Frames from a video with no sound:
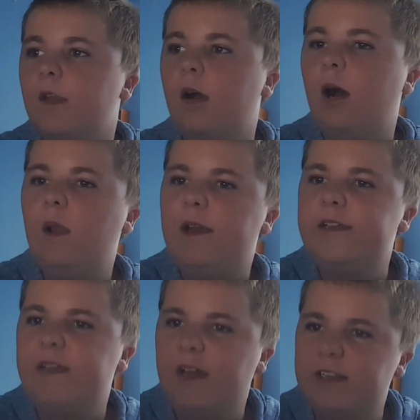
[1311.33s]
All I
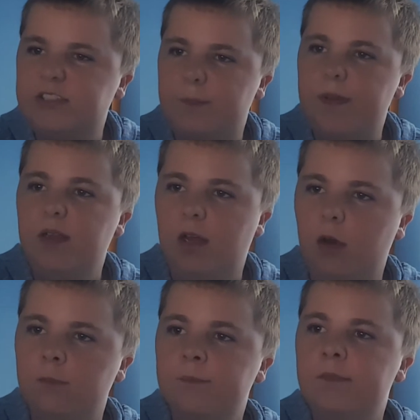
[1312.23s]
get is a
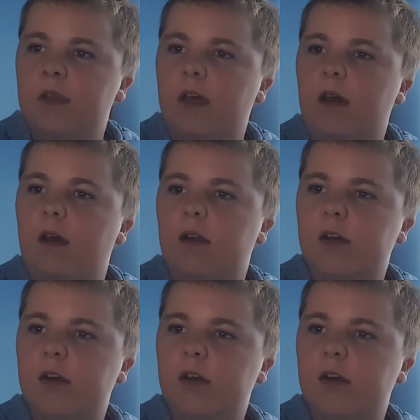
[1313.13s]
pillow, an